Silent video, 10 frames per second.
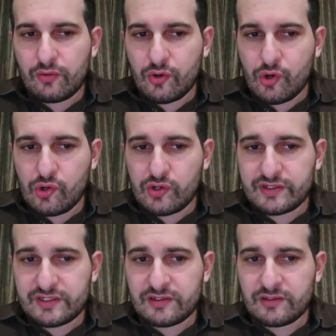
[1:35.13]
all
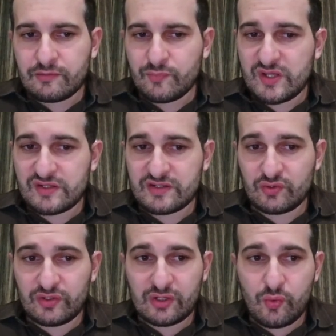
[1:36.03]
the pieces on
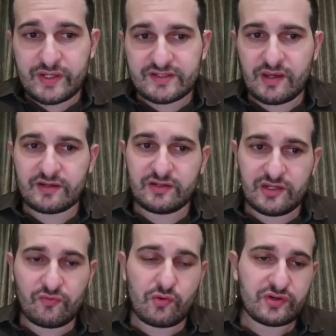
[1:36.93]
the queen side, the
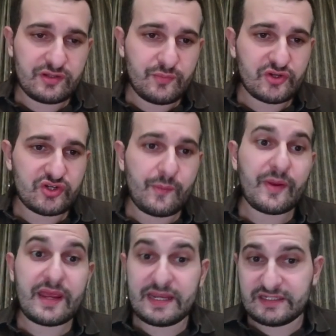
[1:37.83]
rook, the bishop,
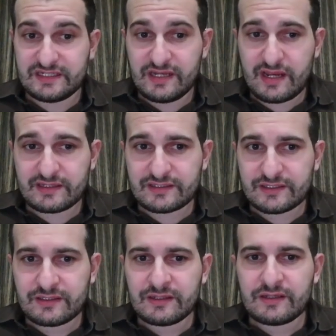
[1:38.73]
and the knight,
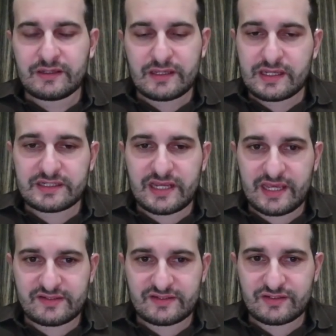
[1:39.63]
and
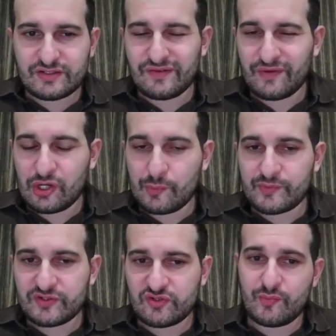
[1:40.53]
hasn't developed
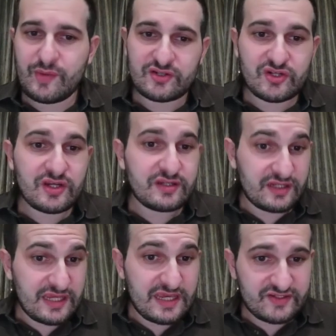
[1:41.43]
so much the
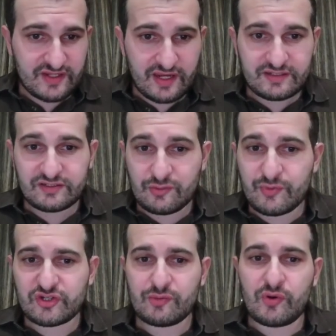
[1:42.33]
king side. The
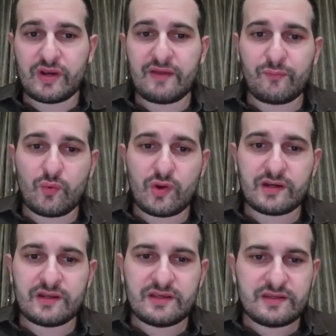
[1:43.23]
bishop on f1
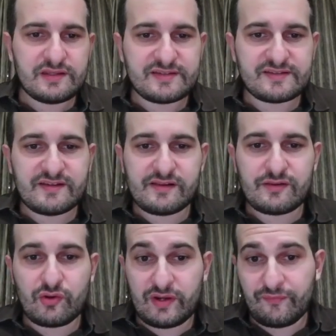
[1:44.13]
is still
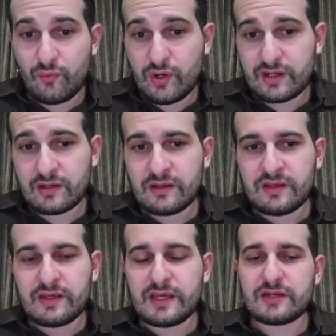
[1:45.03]
on f1,
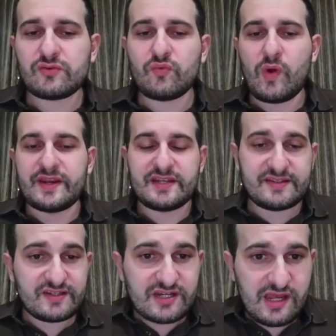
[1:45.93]
and white
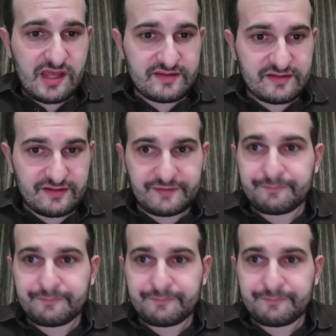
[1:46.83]
hasn't castled.